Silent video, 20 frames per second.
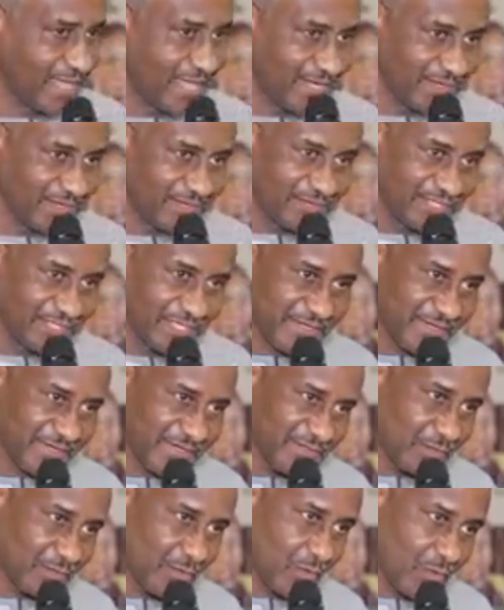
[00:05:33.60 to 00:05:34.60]
From that of
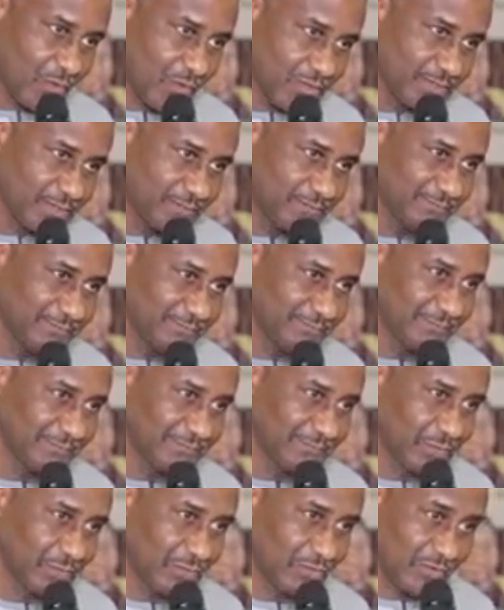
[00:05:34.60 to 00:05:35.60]
General
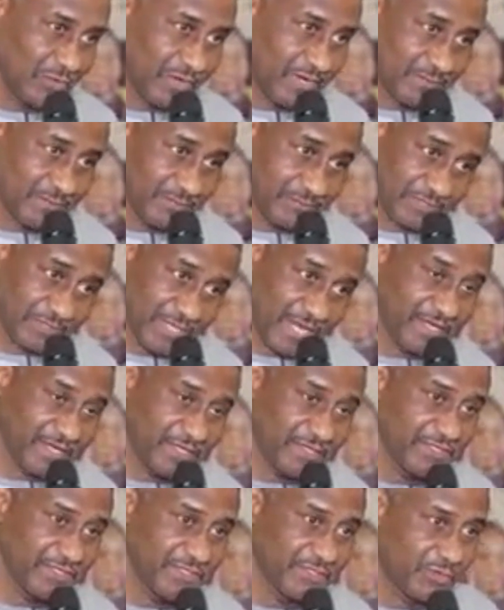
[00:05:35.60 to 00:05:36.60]
Gowon, who went
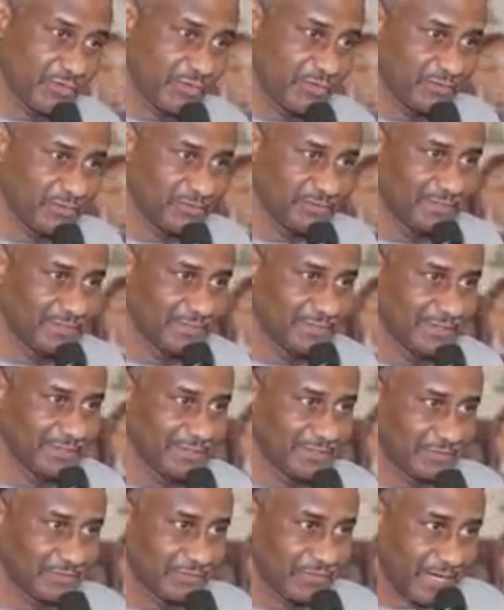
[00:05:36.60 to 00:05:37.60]
secondary
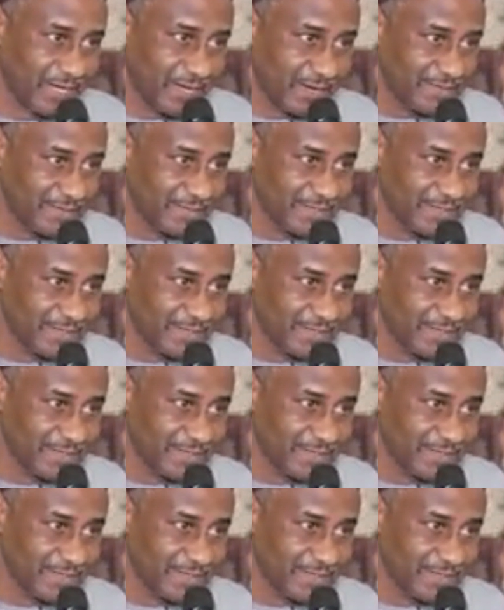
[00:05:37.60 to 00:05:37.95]
school, to